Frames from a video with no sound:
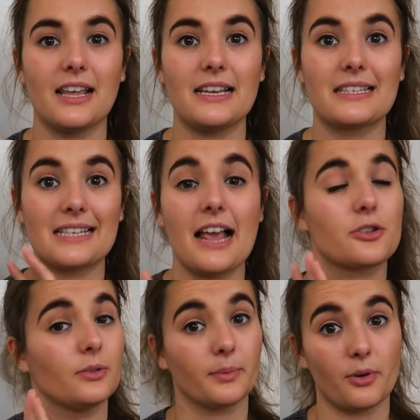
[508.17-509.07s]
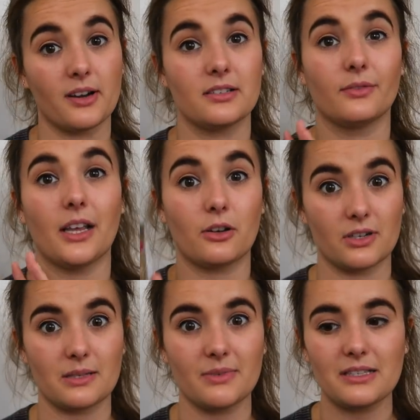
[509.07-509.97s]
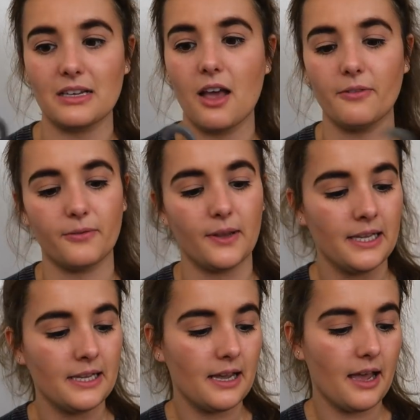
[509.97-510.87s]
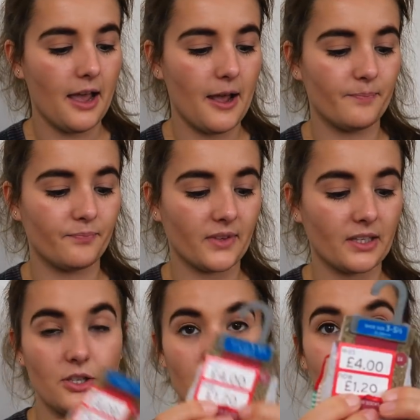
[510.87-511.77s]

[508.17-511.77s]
They slash all the prices of their Christmas stuff. So